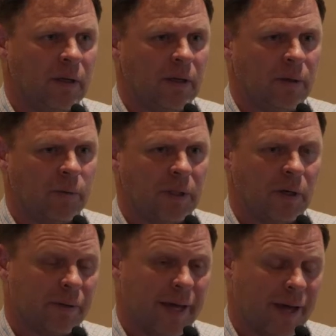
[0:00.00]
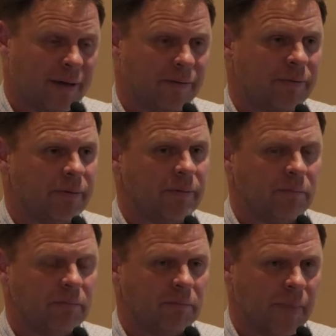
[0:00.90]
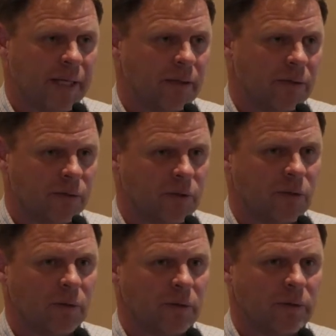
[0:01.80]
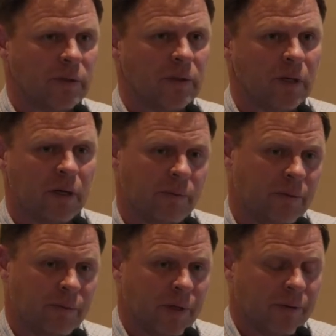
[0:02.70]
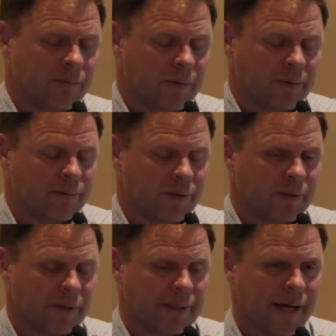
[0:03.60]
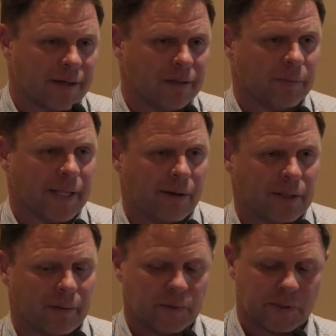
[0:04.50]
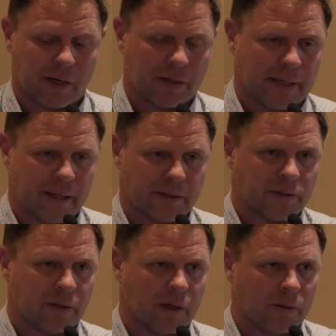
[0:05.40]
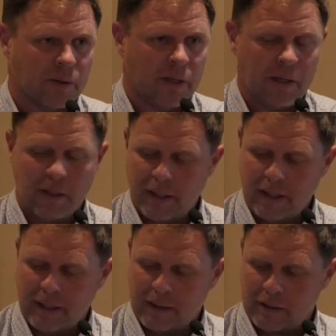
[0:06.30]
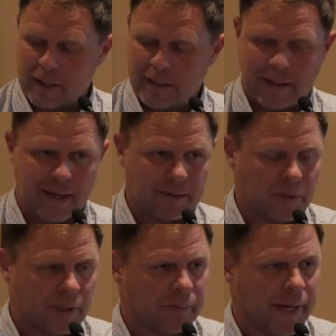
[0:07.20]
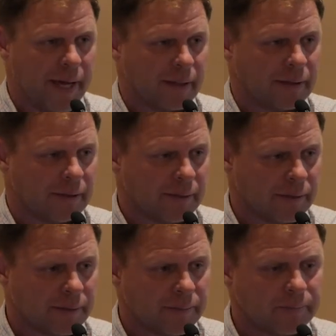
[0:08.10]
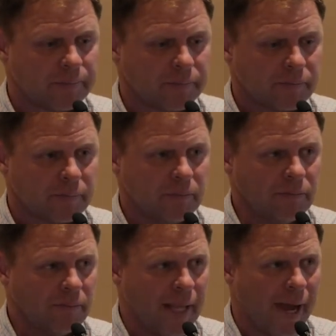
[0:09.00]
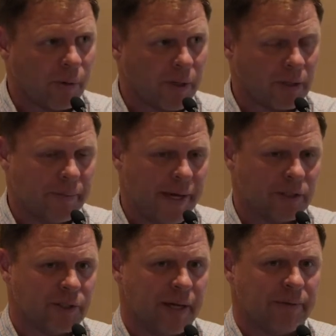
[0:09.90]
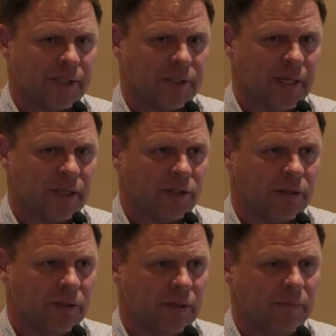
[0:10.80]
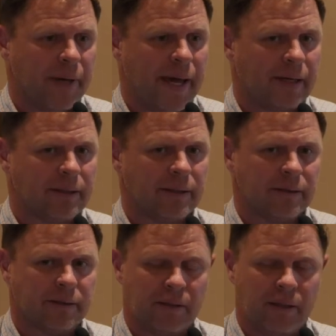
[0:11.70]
we don't have many of those tools. We're certainly not going to plow it up and start again. So creating animal impact is how we're going to manage that vegetation. And impact is